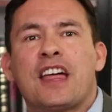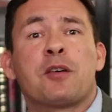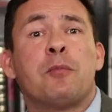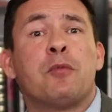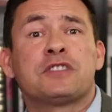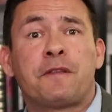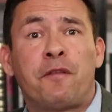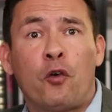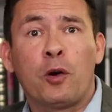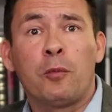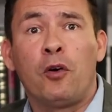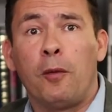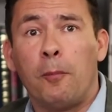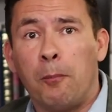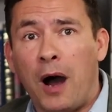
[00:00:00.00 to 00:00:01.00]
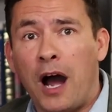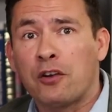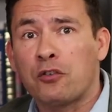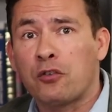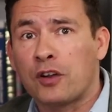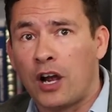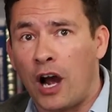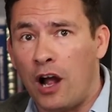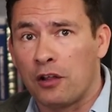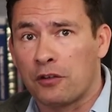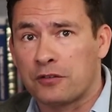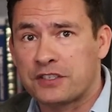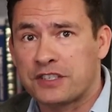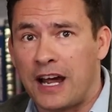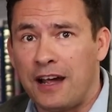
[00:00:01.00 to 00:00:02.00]
Now, the most formal modern
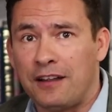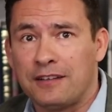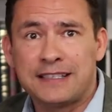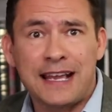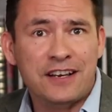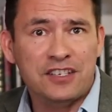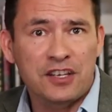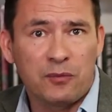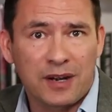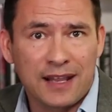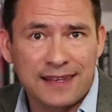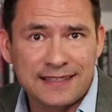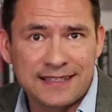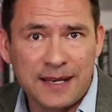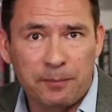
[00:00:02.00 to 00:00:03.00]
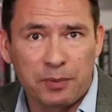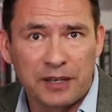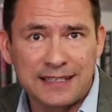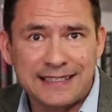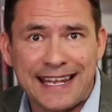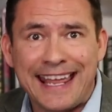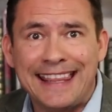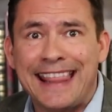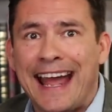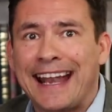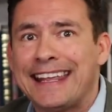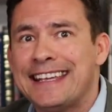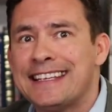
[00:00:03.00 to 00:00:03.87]
collar style is actually one of the simplest, and that